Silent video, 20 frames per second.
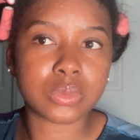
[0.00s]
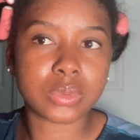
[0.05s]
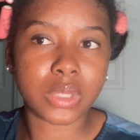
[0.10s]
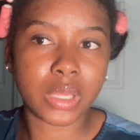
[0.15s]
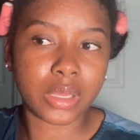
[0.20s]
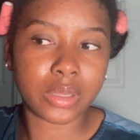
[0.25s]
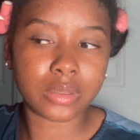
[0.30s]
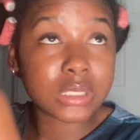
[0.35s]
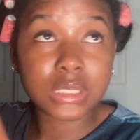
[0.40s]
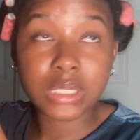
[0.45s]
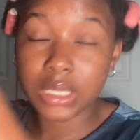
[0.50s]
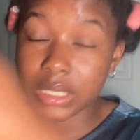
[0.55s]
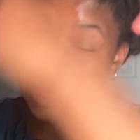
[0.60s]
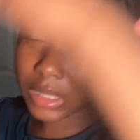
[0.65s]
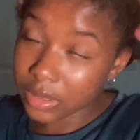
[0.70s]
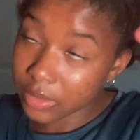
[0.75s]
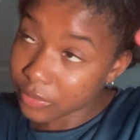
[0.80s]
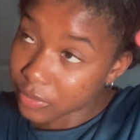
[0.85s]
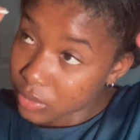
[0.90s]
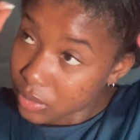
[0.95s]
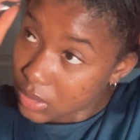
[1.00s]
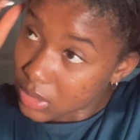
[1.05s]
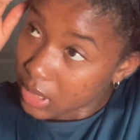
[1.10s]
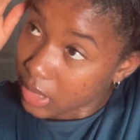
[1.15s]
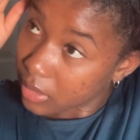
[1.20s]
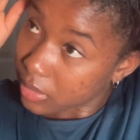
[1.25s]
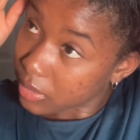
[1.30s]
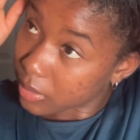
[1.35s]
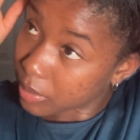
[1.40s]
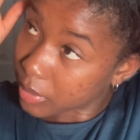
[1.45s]
That say that if you
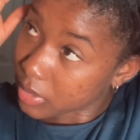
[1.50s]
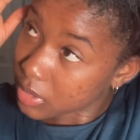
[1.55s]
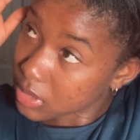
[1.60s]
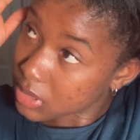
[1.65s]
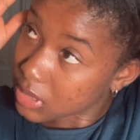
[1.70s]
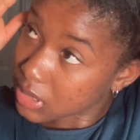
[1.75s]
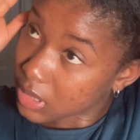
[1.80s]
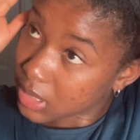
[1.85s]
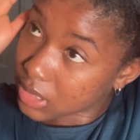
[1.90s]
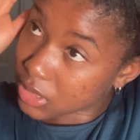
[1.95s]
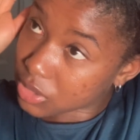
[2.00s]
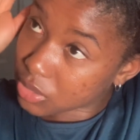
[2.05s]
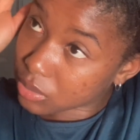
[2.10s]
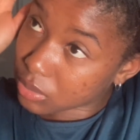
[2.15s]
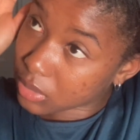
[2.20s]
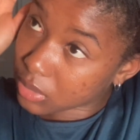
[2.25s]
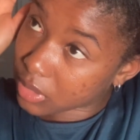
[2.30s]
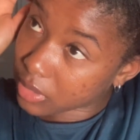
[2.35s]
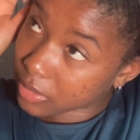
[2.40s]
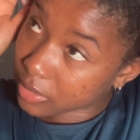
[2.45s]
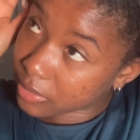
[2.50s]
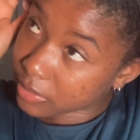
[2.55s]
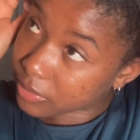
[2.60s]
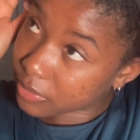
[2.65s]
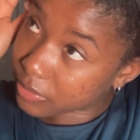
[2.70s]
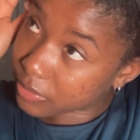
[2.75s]
tell the person that you love